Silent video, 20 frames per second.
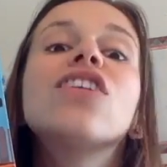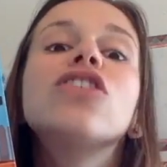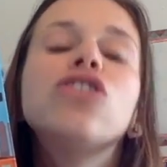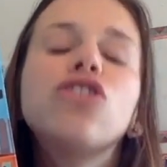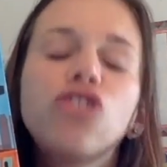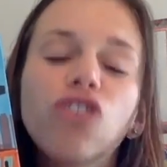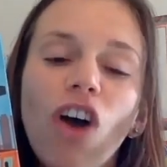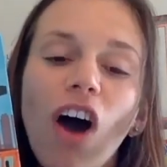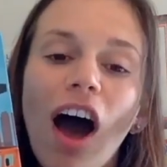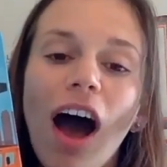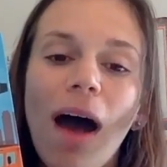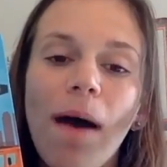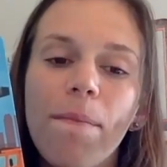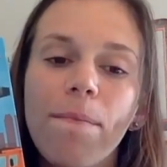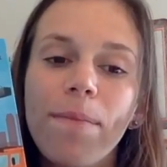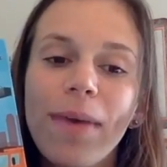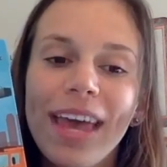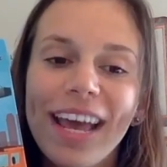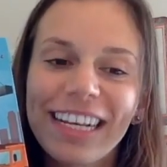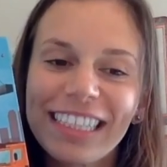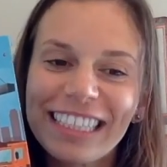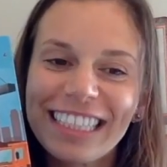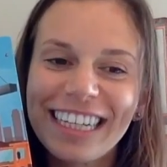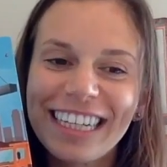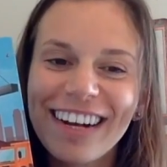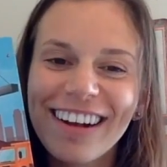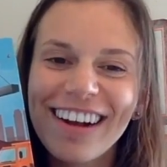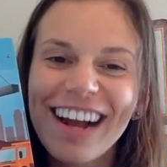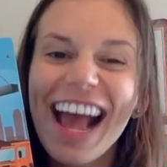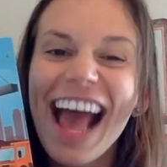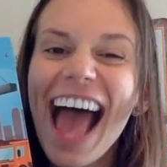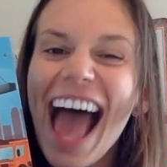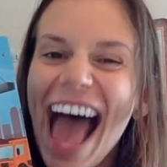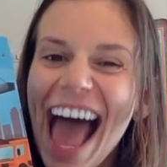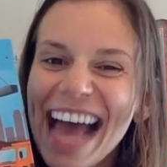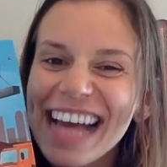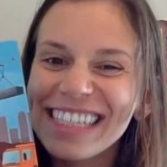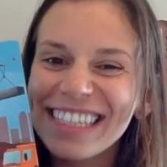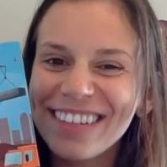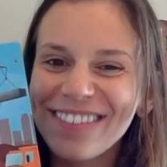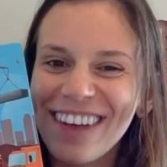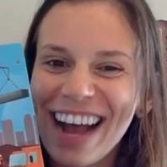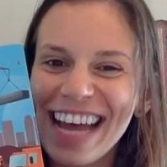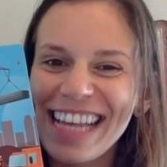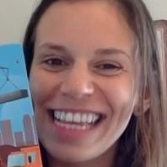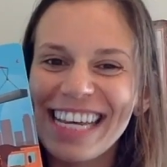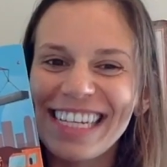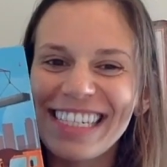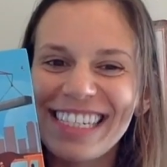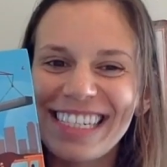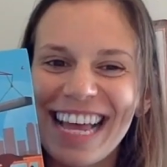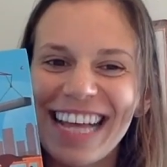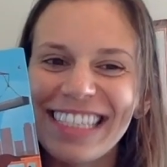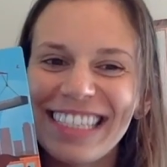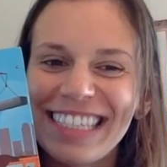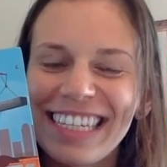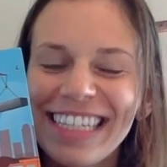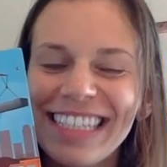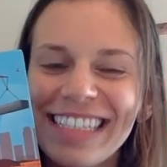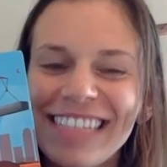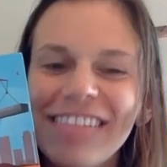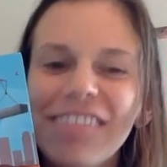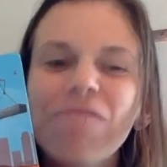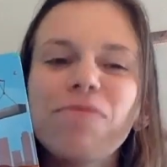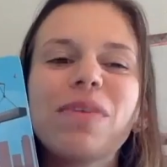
draw a picture and write a sentence